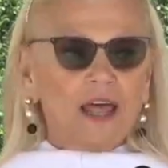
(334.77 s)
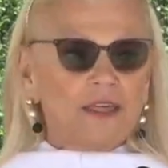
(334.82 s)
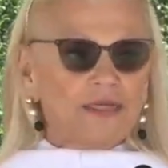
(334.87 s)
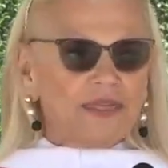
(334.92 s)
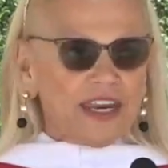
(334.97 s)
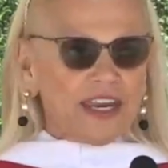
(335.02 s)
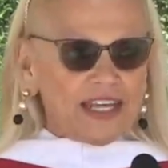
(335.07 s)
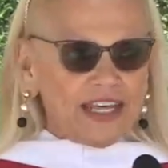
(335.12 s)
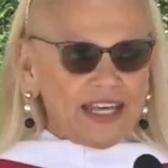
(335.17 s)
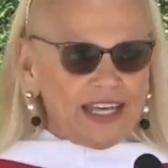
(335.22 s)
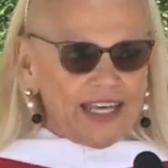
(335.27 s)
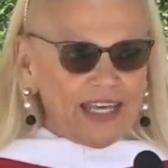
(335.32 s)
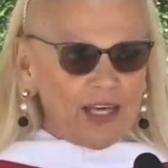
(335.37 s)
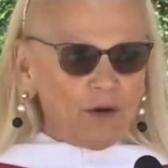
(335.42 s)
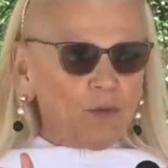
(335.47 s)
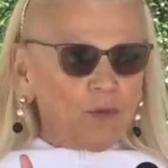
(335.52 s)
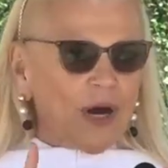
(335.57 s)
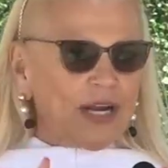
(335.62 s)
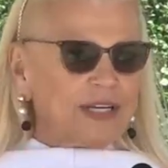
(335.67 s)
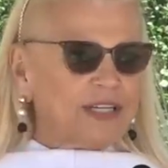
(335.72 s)
that he
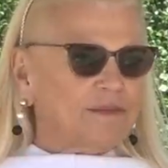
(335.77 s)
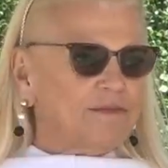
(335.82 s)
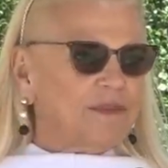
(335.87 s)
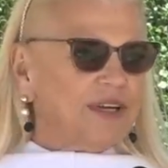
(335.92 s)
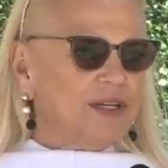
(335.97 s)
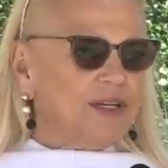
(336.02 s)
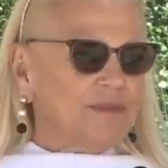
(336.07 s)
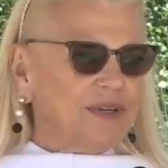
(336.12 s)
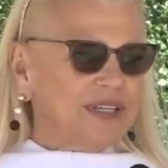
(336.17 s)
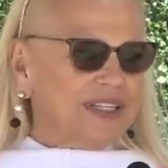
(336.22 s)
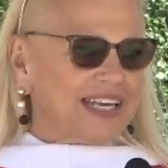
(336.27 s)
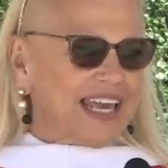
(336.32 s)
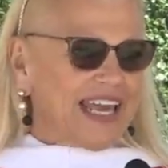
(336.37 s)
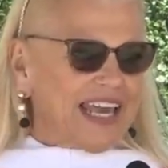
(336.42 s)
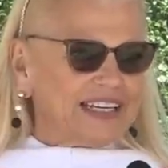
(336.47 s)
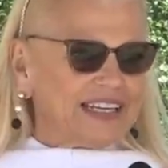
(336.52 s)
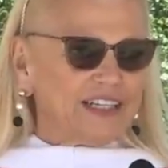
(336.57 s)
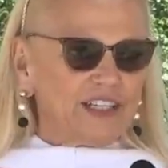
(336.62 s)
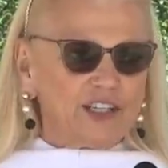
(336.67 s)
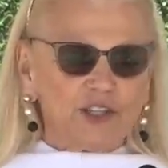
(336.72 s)
wanted me to be the
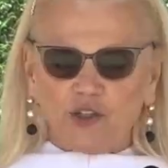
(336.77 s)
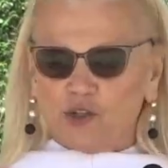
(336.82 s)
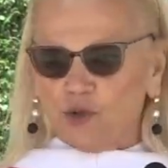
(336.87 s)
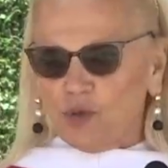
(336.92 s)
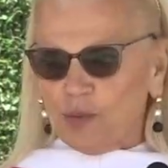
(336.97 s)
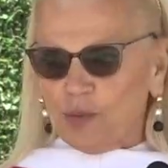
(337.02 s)
candidate to